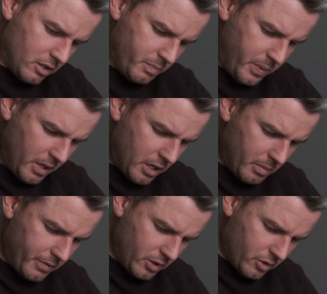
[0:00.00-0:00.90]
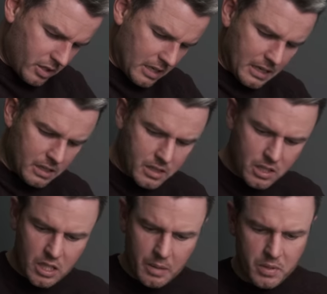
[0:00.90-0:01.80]
Just buy a couple of hundred cards, the
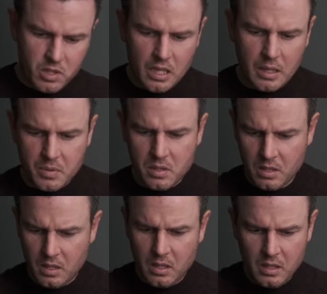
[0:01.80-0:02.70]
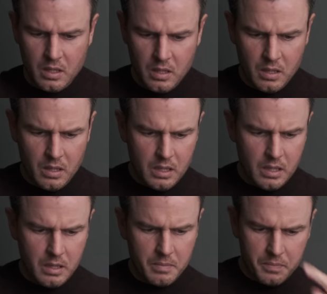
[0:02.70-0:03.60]
cheapest chips.
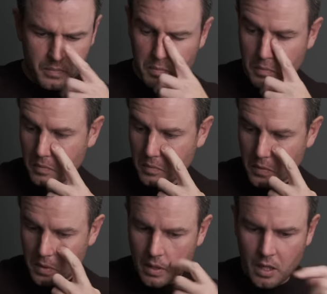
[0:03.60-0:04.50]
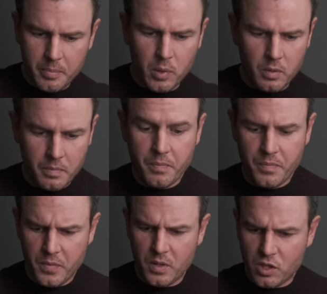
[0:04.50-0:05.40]
Um, I bought
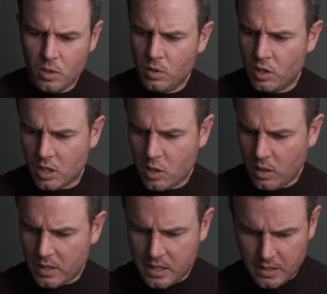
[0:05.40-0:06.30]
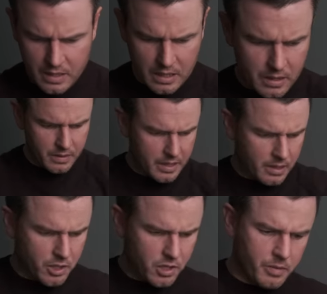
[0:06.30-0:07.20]
too good a quality of card there.
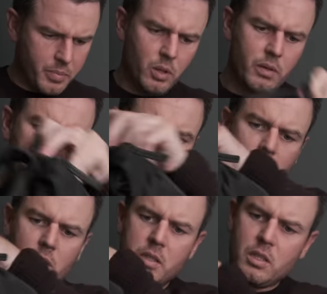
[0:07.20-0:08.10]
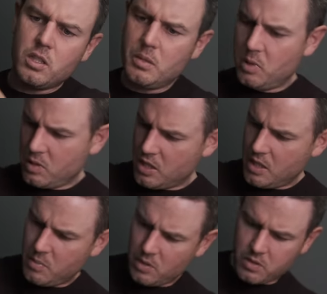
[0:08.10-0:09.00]
I shouldn't have bought that quality. I should have bought
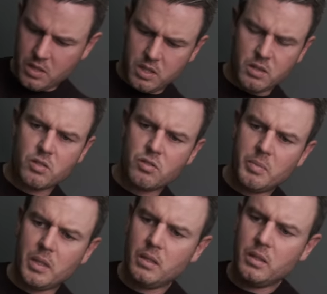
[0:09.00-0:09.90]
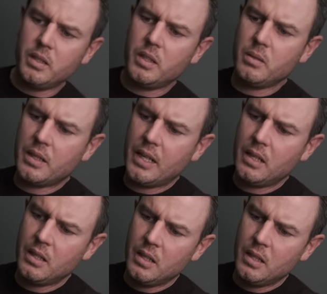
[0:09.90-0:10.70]
cheap ones that you can scribble on and you don't care.